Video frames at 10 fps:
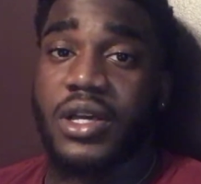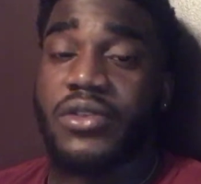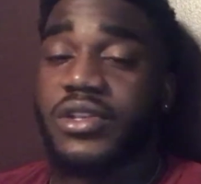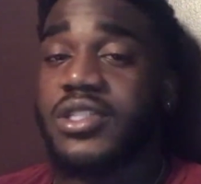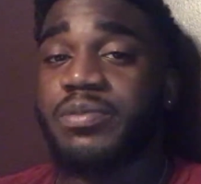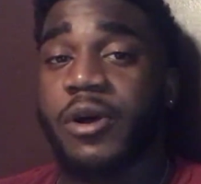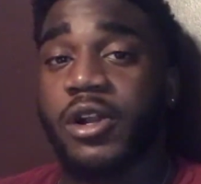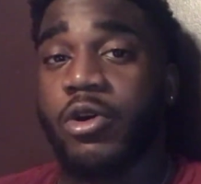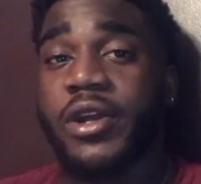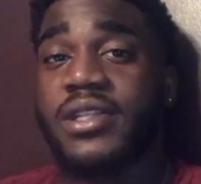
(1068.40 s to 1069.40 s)
This is part of
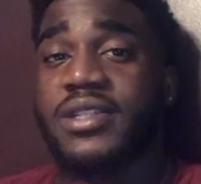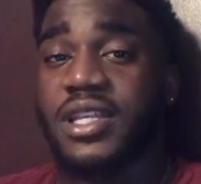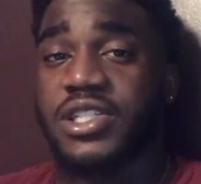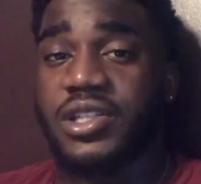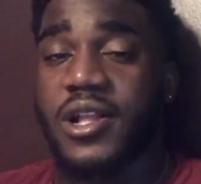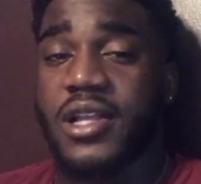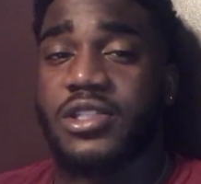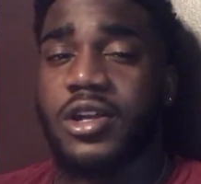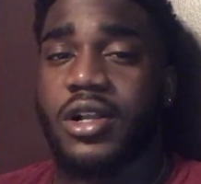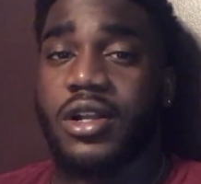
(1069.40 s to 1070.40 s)
an organization that I
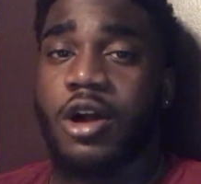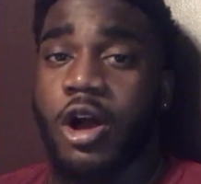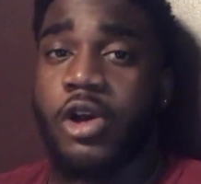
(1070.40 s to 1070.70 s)
started called